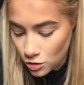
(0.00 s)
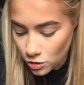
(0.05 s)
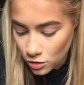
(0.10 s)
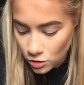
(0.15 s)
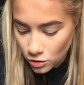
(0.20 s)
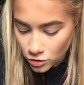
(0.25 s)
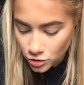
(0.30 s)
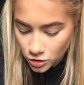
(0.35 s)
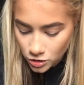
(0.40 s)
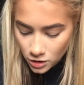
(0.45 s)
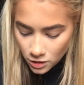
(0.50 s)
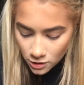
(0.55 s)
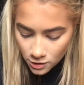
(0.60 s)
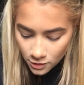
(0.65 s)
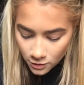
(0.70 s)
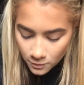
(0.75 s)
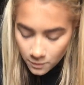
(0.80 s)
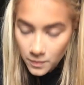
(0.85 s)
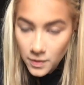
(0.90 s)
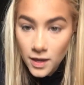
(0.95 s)
Not a lot, just a
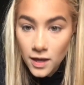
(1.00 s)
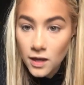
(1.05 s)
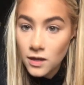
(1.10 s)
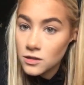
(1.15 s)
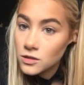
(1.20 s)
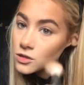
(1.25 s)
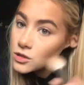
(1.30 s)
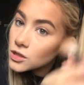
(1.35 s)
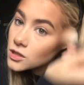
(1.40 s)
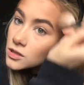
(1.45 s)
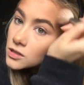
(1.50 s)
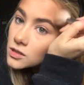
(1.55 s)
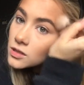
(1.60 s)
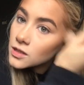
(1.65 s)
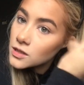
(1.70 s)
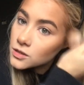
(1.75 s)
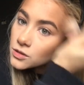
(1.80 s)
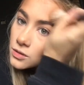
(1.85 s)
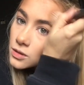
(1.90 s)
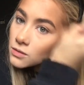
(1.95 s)
little bit. Just
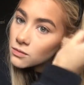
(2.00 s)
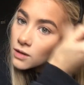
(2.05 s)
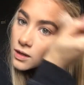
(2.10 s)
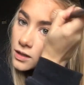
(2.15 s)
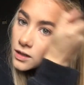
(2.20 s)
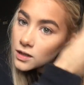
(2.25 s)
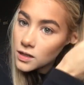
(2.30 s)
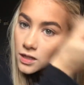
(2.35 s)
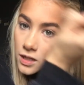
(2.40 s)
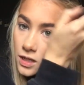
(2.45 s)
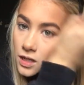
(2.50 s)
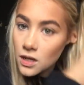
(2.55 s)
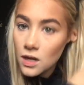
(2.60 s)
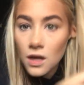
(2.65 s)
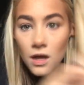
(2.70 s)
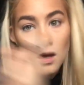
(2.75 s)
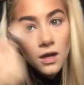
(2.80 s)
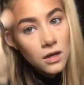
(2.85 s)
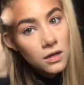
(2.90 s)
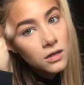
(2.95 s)
literally right
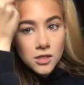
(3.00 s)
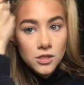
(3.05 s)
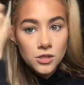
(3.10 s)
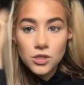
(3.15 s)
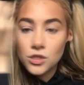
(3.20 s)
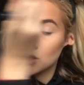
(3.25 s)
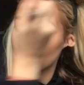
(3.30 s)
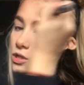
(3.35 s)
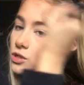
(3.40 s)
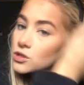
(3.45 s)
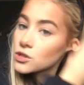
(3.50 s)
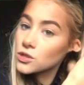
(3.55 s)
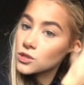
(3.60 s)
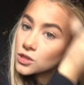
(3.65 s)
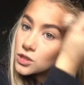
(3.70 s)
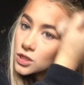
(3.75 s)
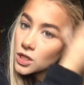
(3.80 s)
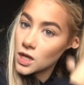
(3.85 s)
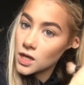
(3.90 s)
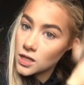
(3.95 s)
here. Just those two
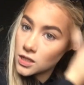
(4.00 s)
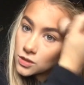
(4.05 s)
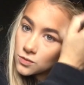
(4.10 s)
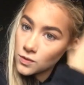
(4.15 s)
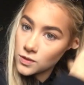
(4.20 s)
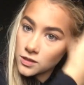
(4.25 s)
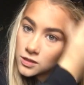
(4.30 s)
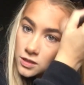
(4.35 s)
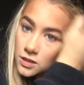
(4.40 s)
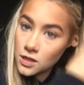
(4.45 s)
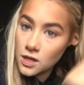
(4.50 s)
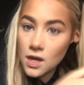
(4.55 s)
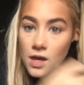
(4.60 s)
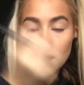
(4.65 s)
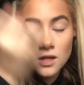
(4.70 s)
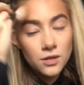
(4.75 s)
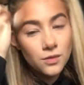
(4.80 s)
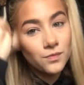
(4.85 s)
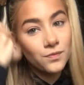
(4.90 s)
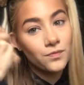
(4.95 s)
shades once
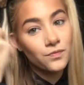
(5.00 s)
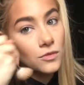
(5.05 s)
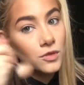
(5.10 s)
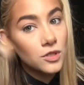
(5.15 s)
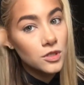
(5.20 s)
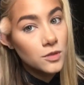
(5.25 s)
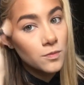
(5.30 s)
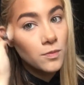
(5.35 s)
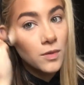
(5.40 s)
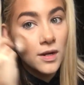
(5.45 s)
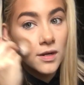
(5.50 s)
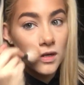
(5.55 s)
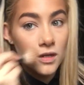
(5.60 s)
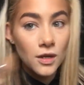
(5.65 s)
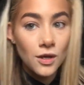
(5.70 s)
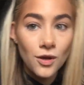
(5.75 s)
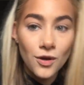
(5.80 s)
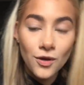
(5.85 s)
again. I'm just blending